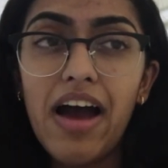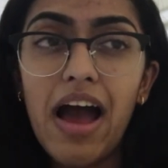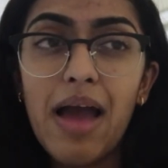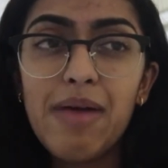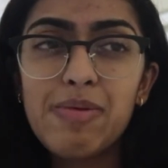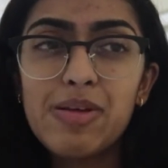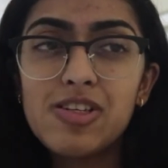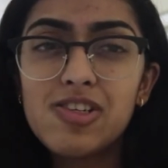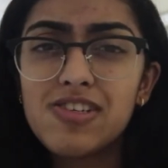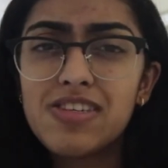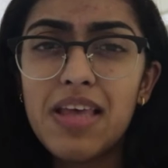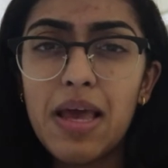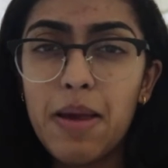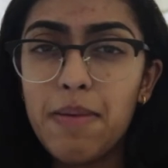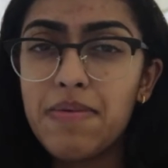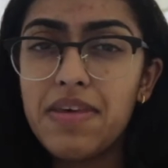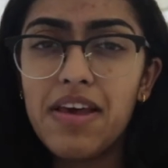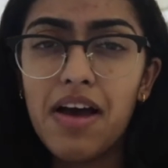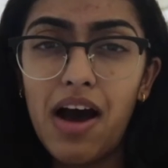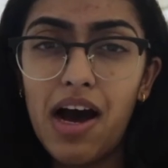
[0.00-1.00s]
I mean, just hit
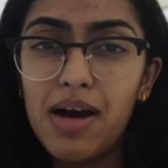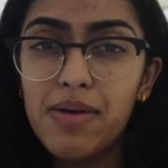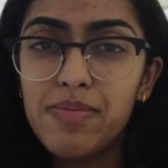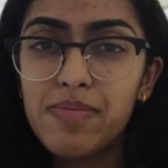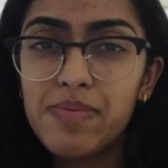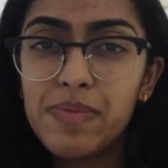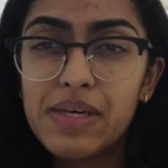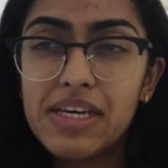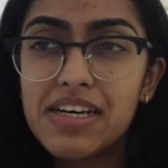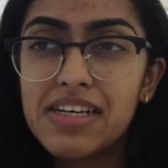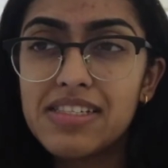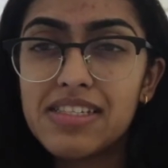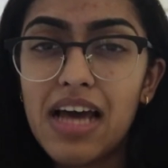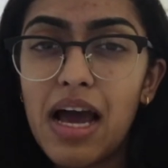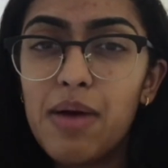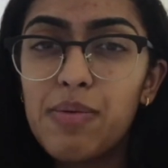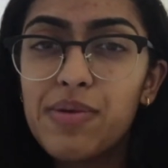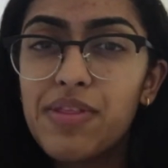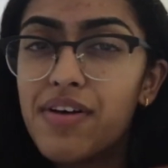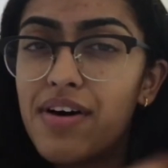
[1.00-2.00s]
me up because I
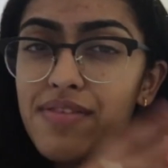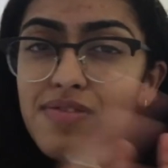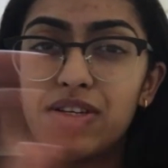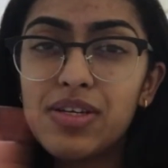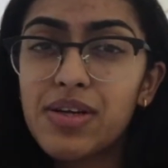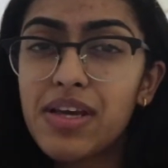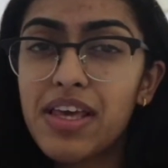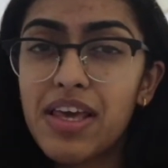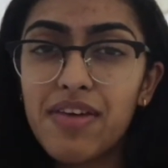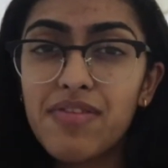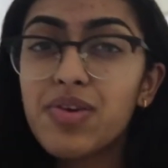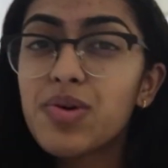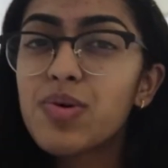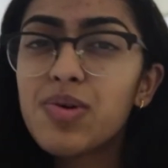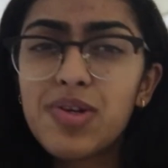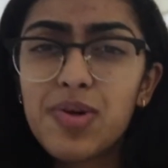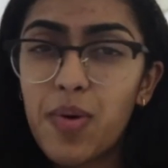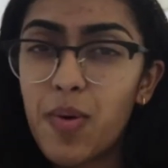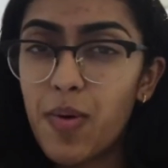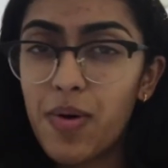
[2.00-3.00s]
would love to give you a
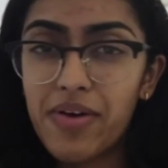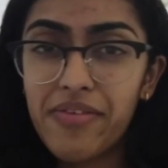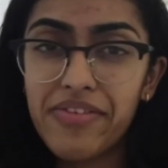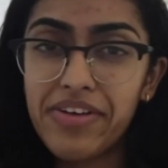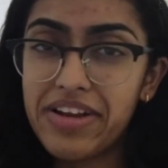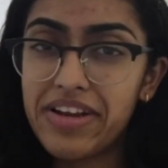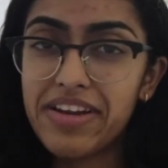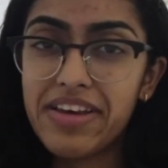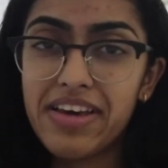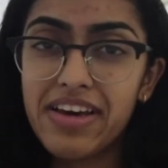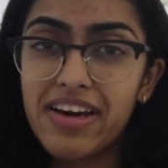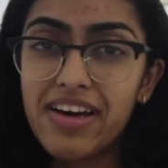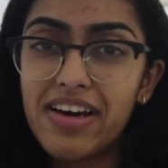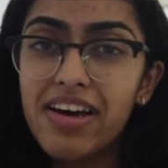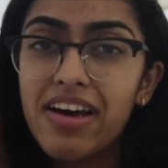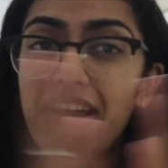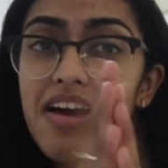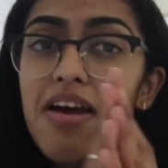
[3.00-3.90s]
tour of India